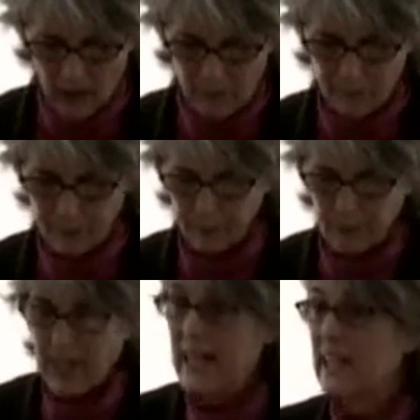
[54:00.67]

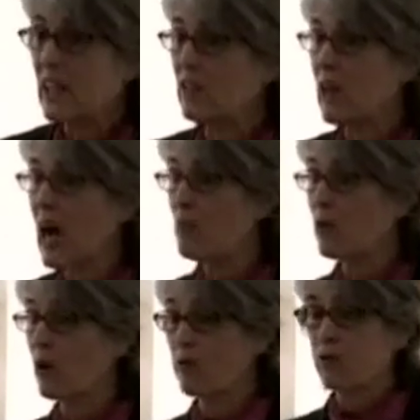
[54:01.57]
It's a
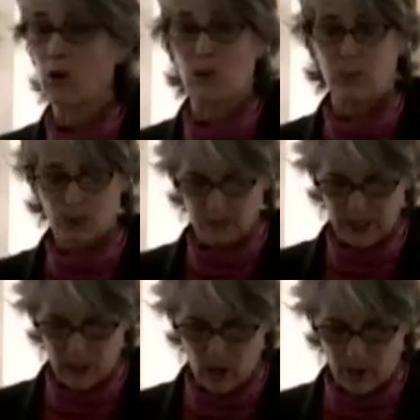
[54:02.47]
lot more affordable
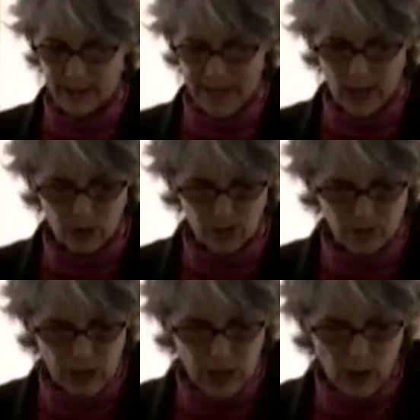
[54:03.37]
than going out.
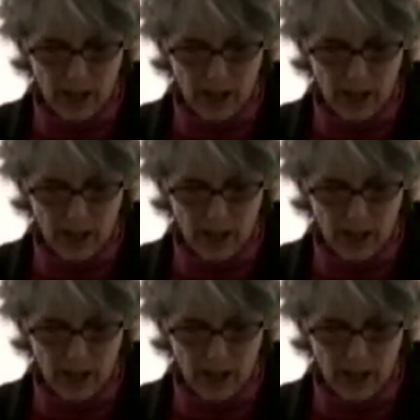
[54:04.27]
